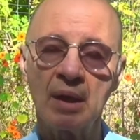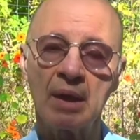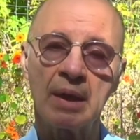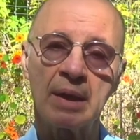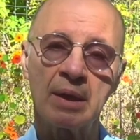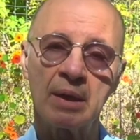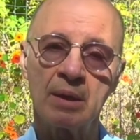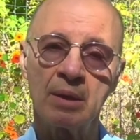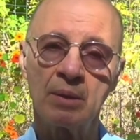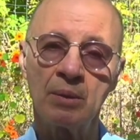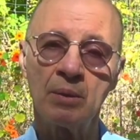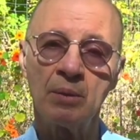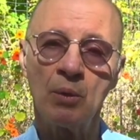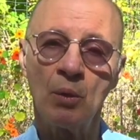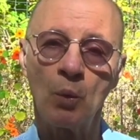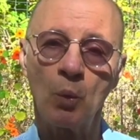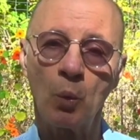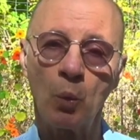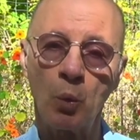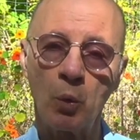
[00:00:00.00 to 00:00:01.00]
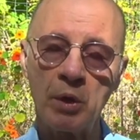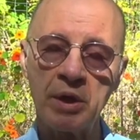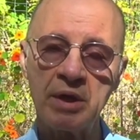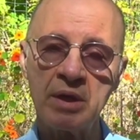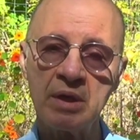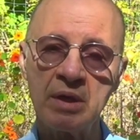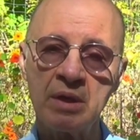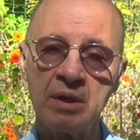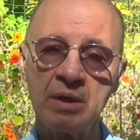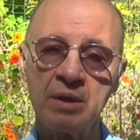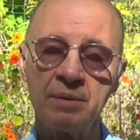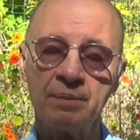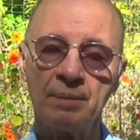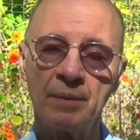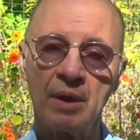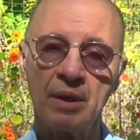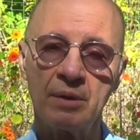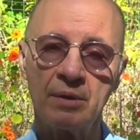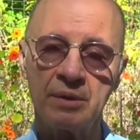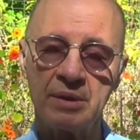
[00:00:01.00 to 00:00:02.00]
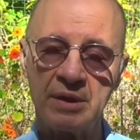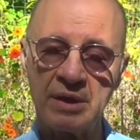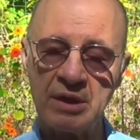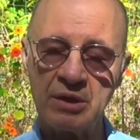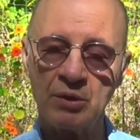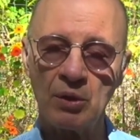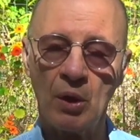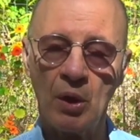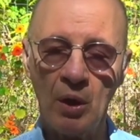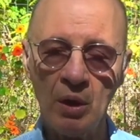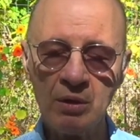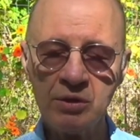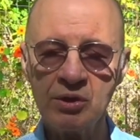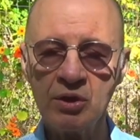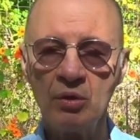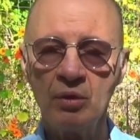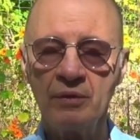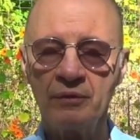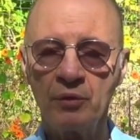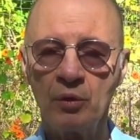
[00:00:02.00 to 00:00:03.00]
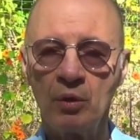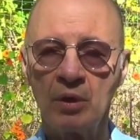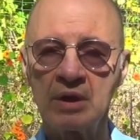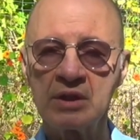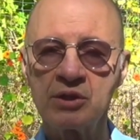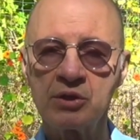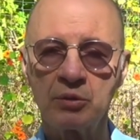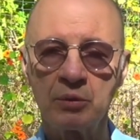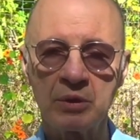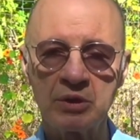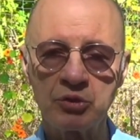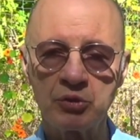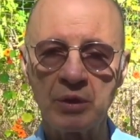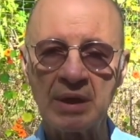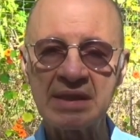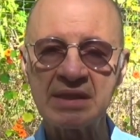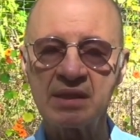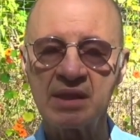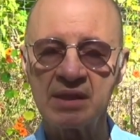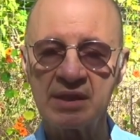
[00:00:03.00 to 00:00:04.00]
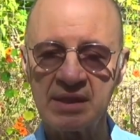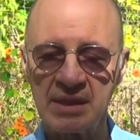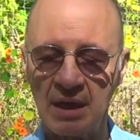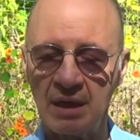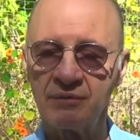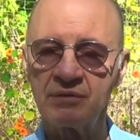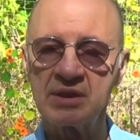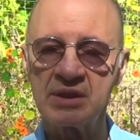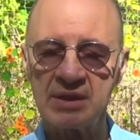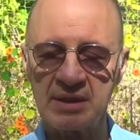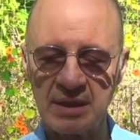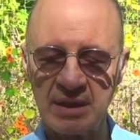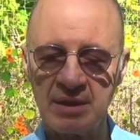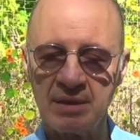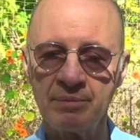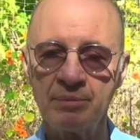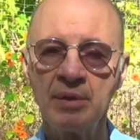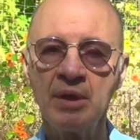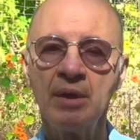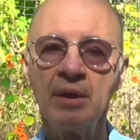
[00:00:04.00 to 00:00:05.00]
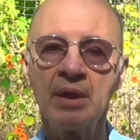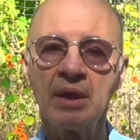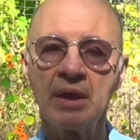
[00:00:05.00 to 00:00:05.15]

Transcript: Uh, we need also, of course, to address the self-esteem